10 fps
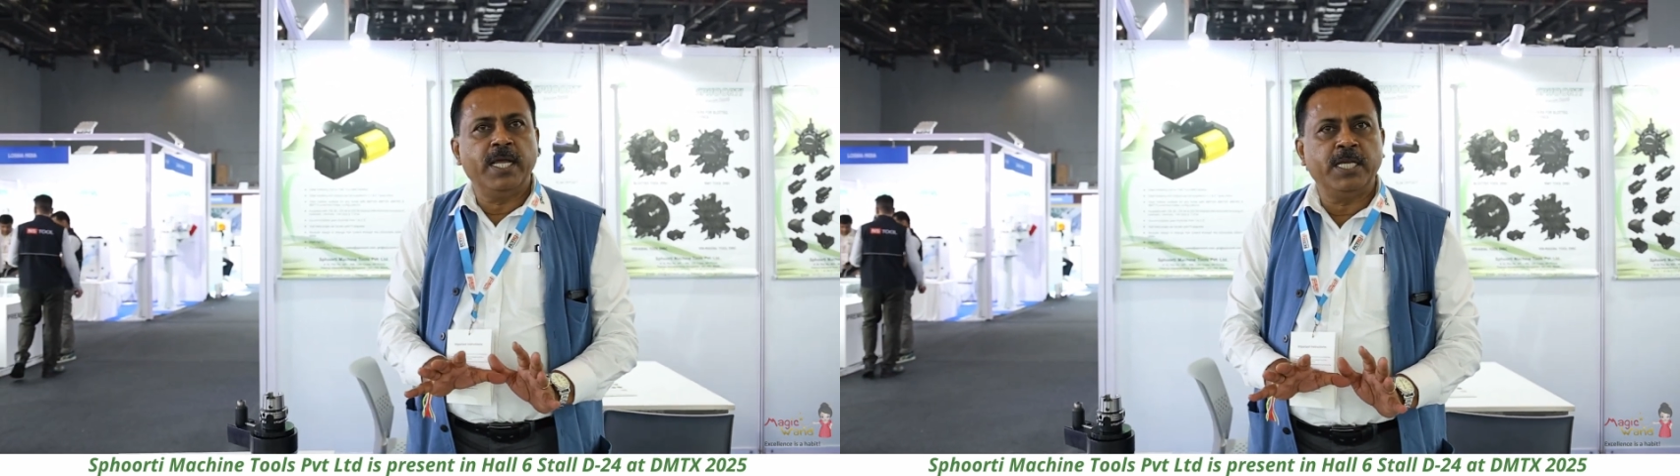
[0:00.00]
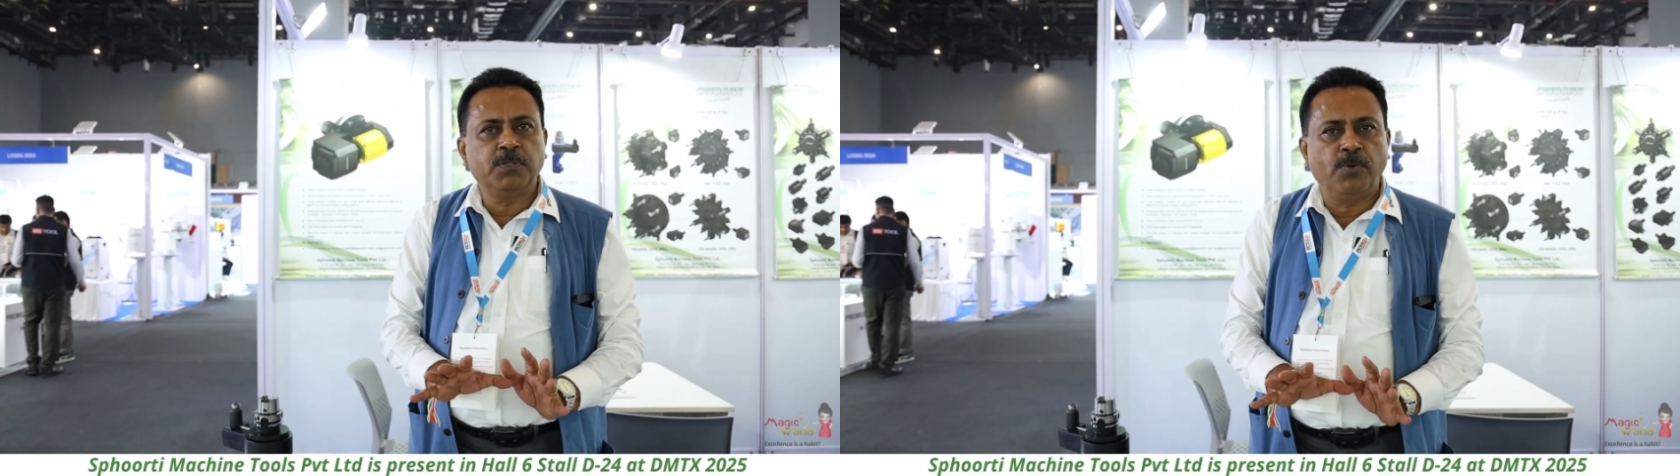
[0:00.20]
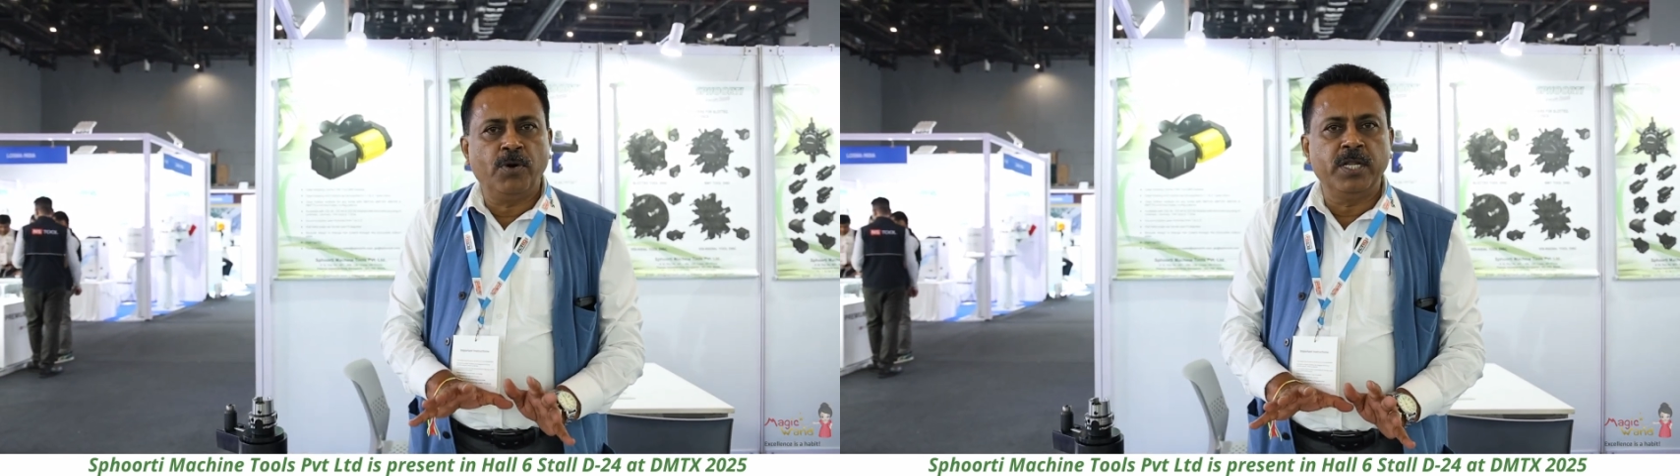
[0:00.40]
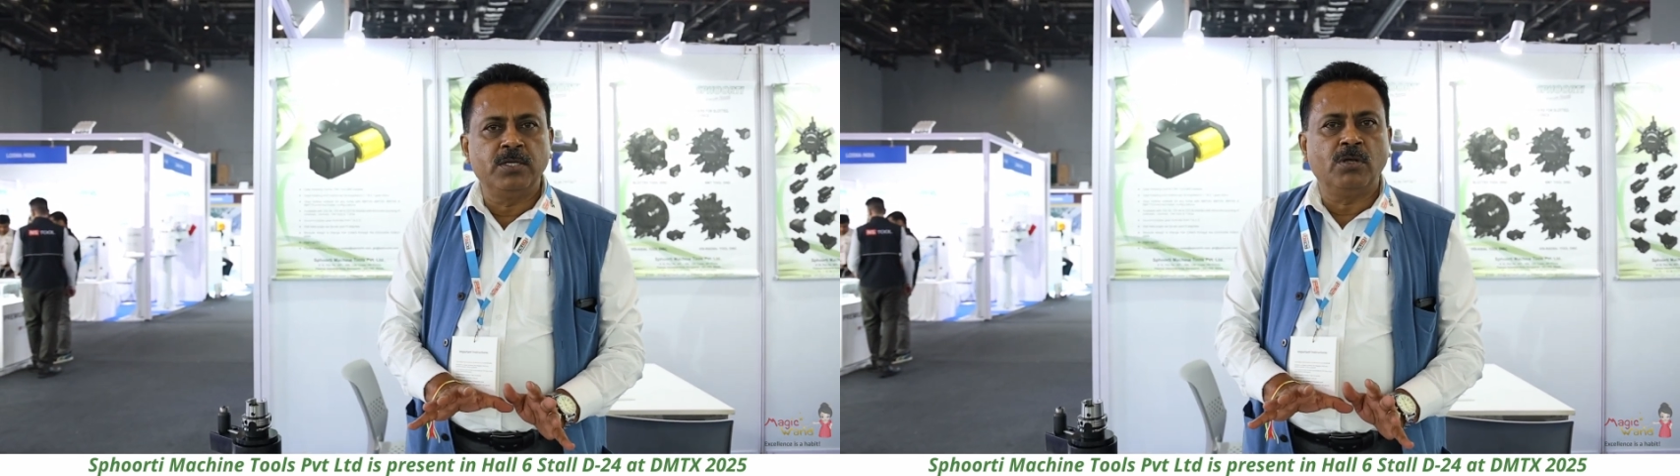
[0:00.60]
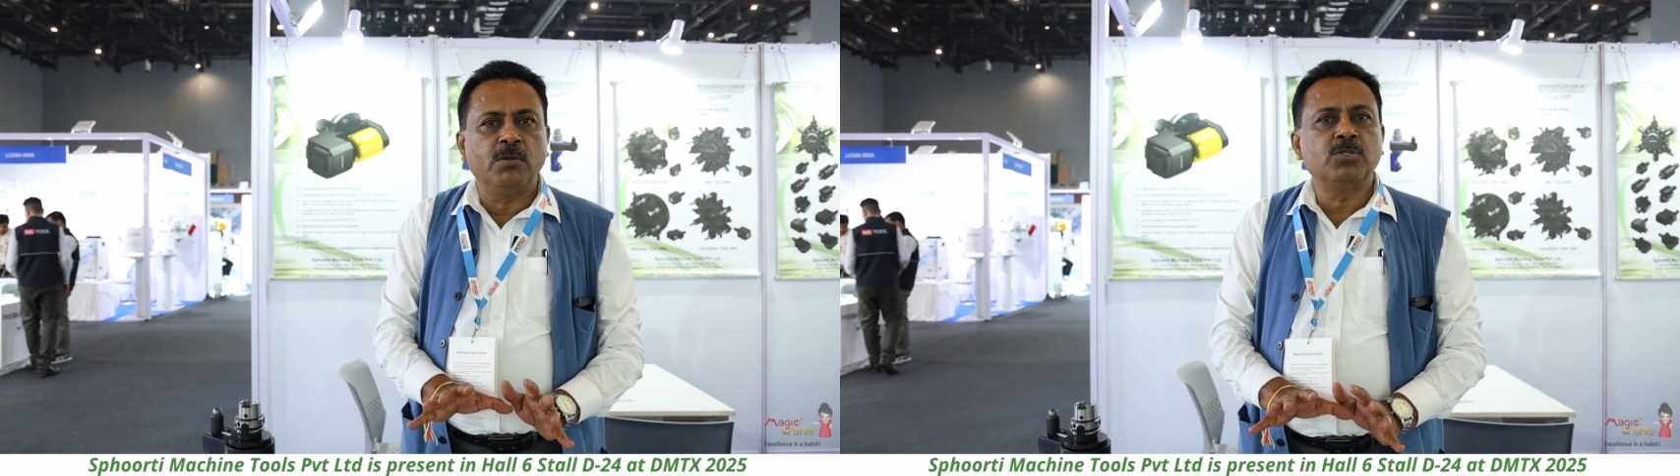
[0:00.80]

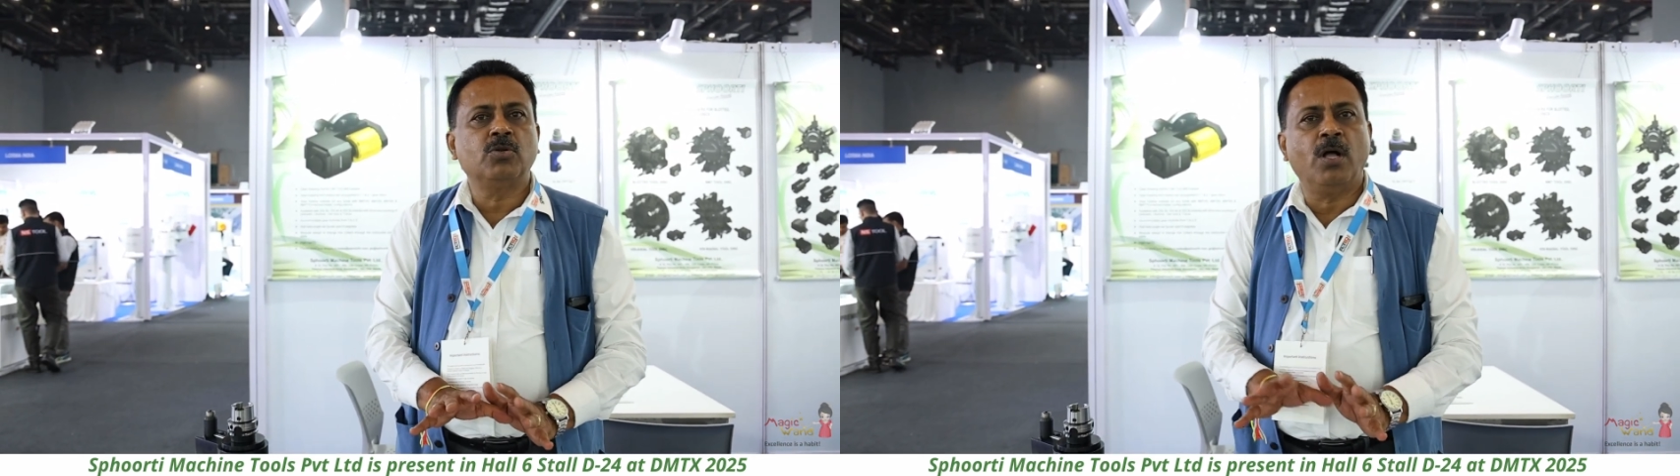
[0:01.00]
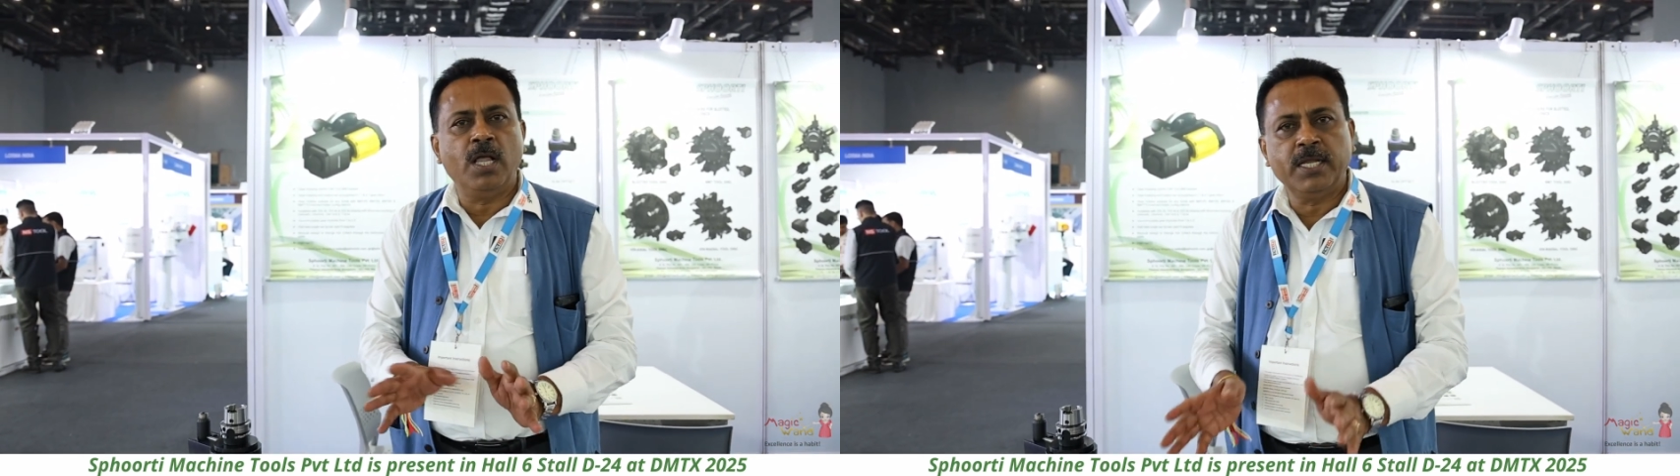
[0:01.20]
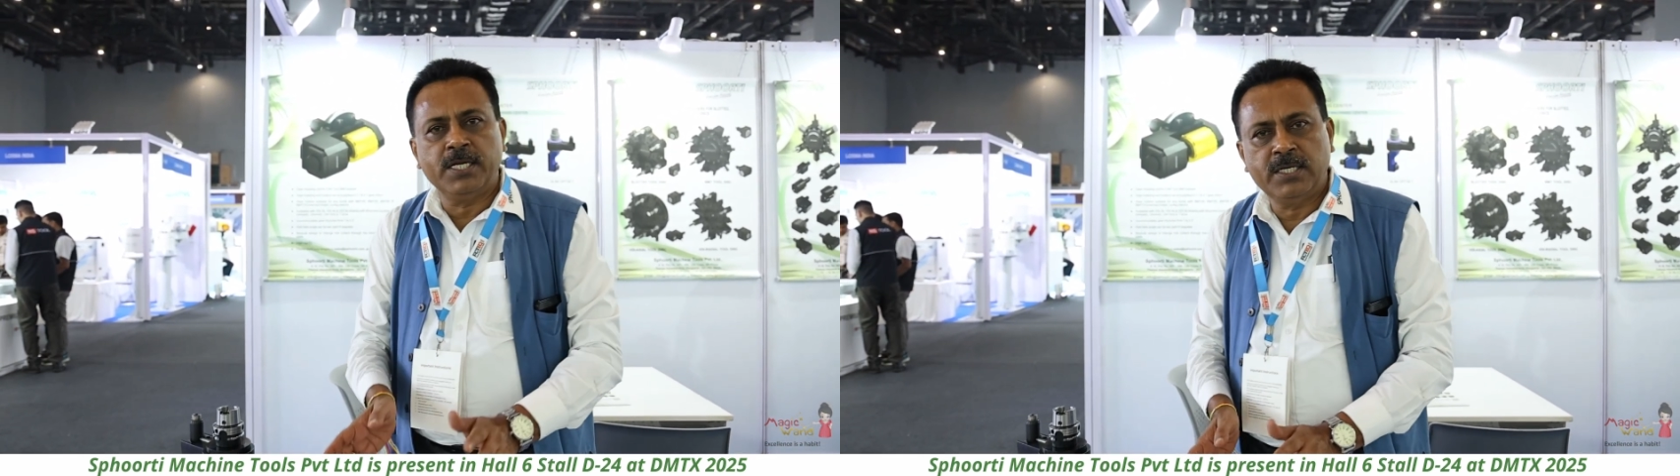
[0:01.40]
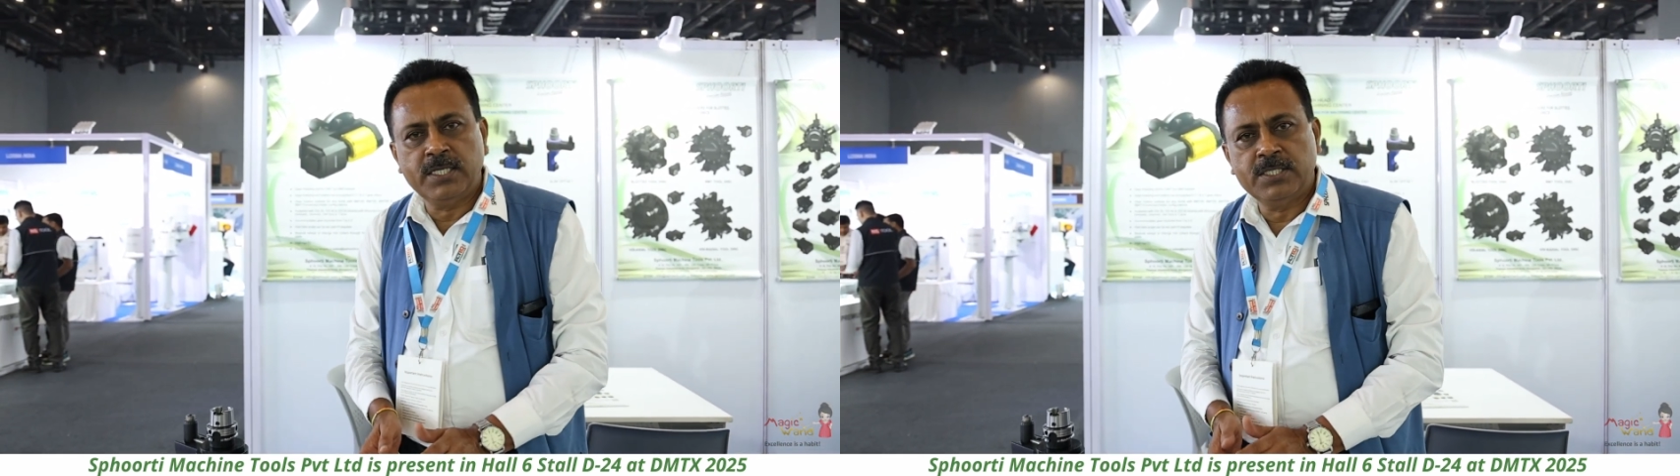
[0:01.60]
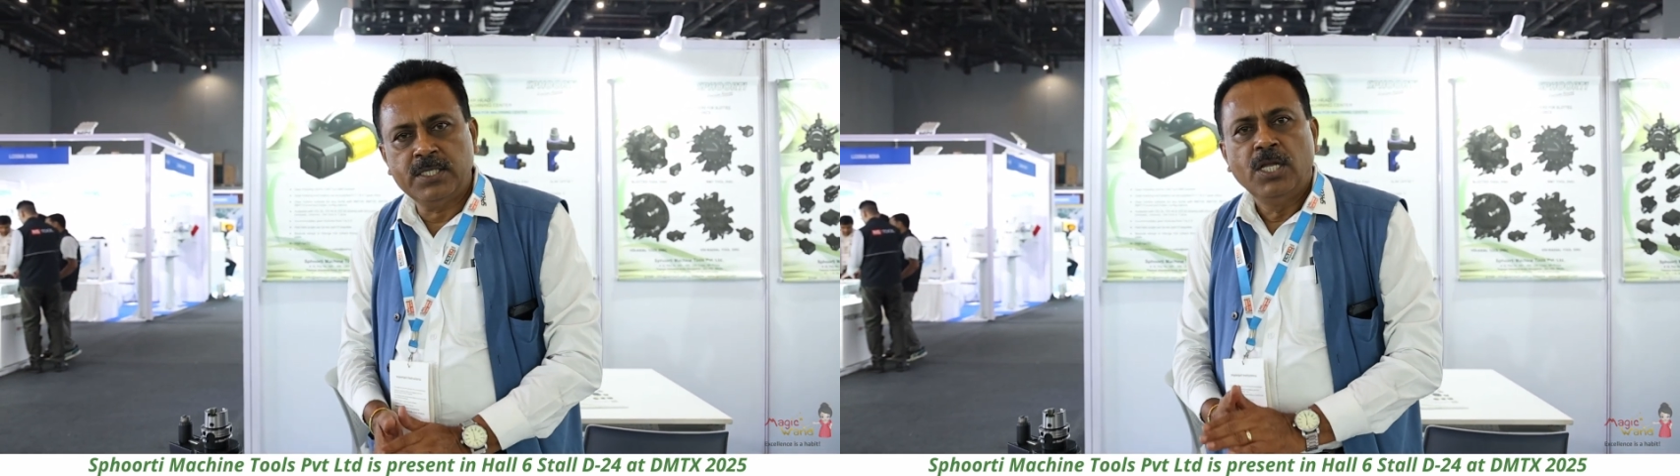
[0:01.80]
exporting to almost all
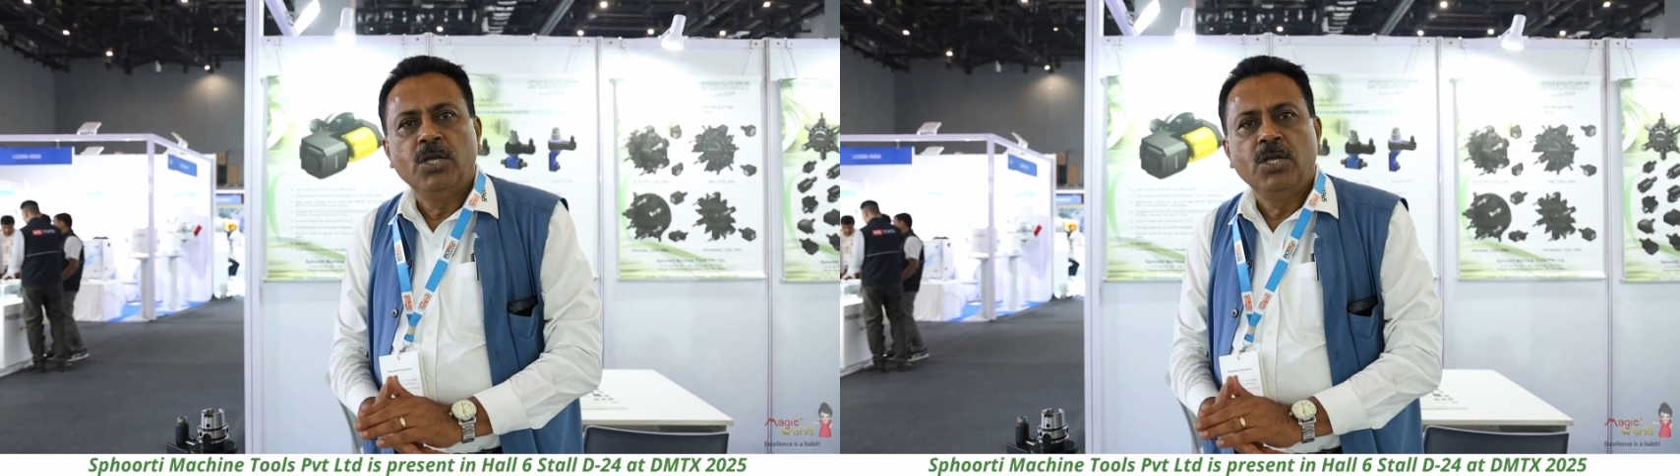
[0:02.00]
countries,